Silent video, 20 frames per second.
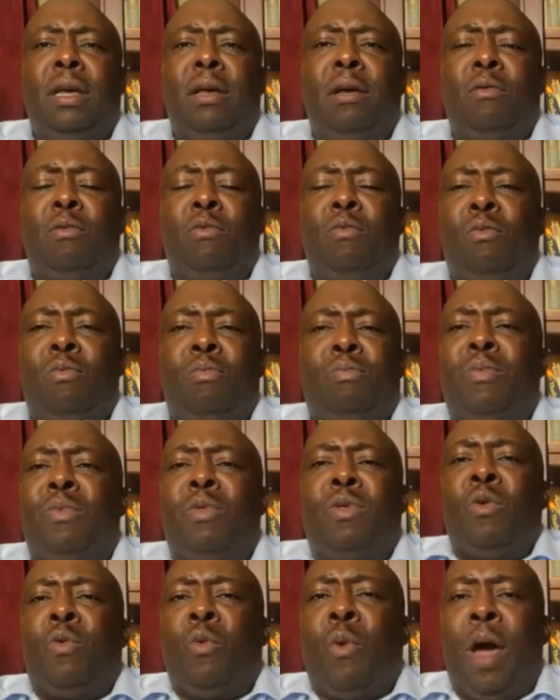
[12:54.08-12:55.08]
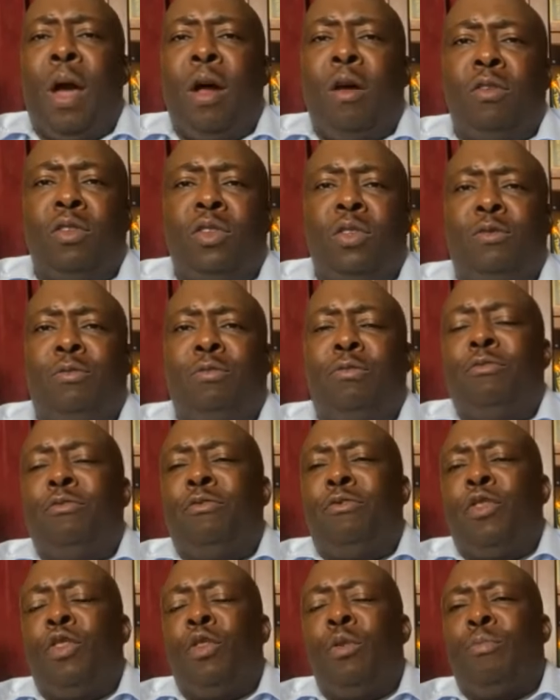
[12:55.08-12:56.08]
the world's
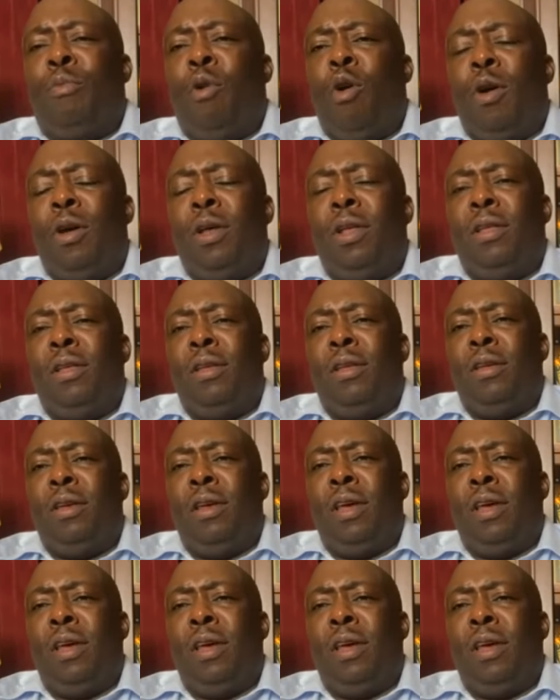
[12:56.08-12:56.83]
viewpoint,